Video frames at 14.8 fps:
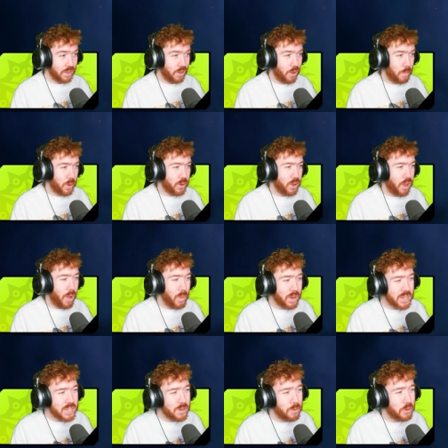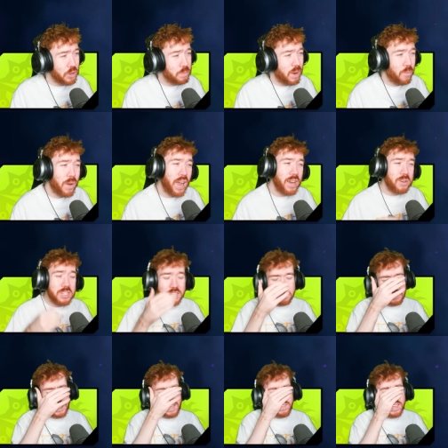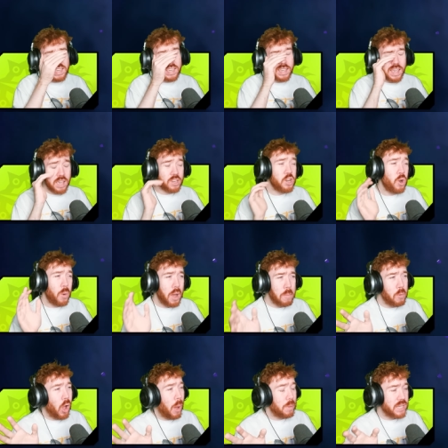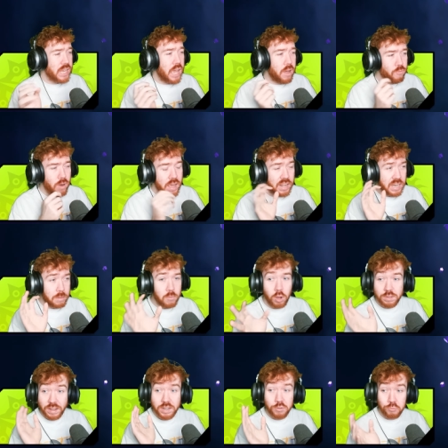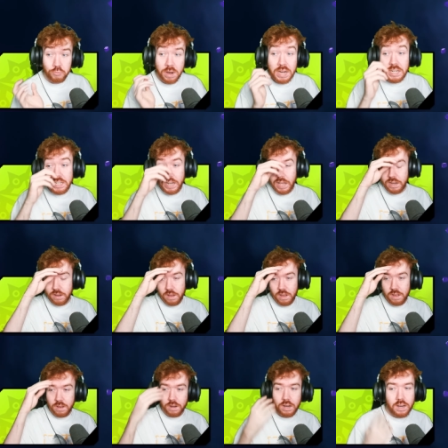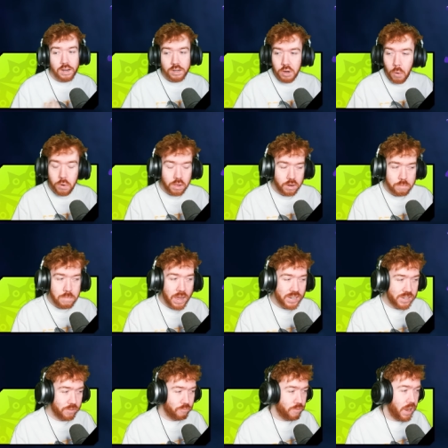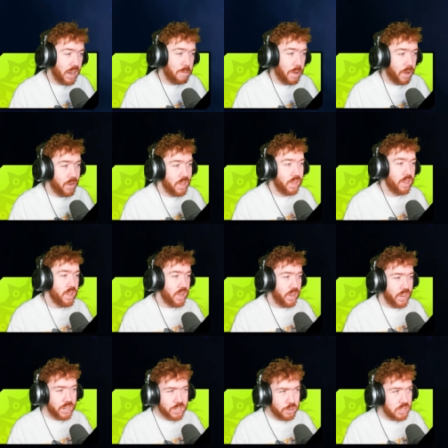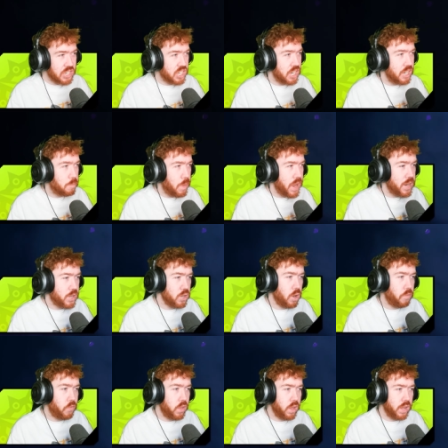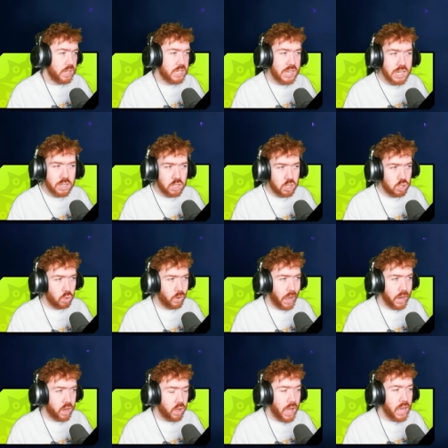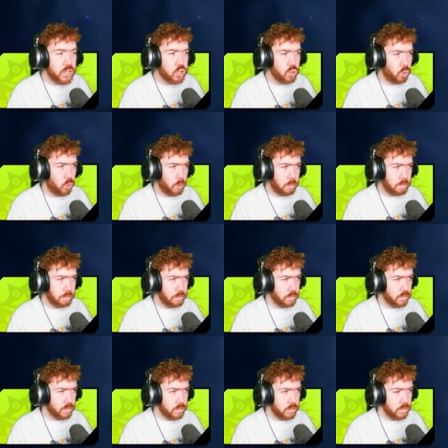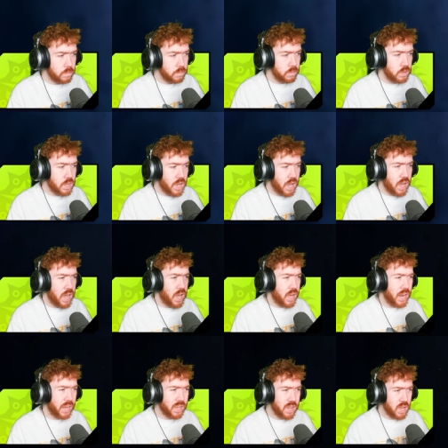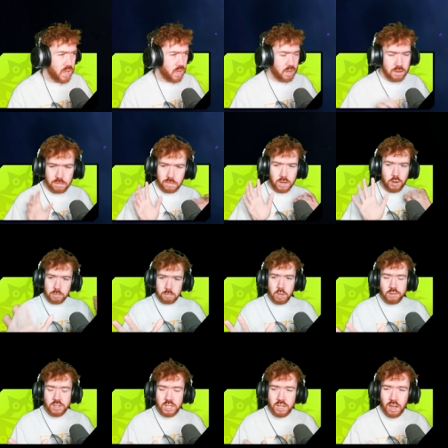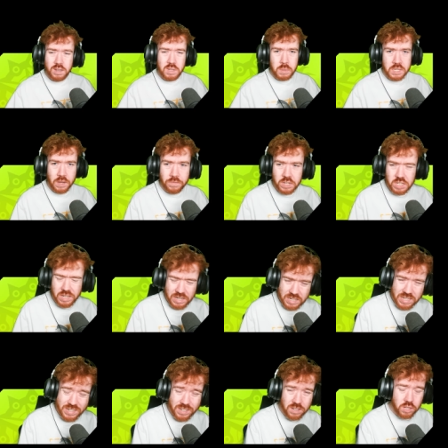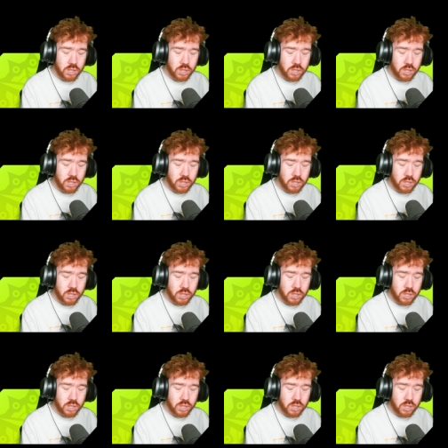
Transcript: Oh my god, her look is so good, man. Why is she PVE? You know what? I'm not upset at right. Like, I'm not like crazy, like going on a massive rant about it. It's because she's based off the season two. Like, her actual uh, like little move she does was something she did in seem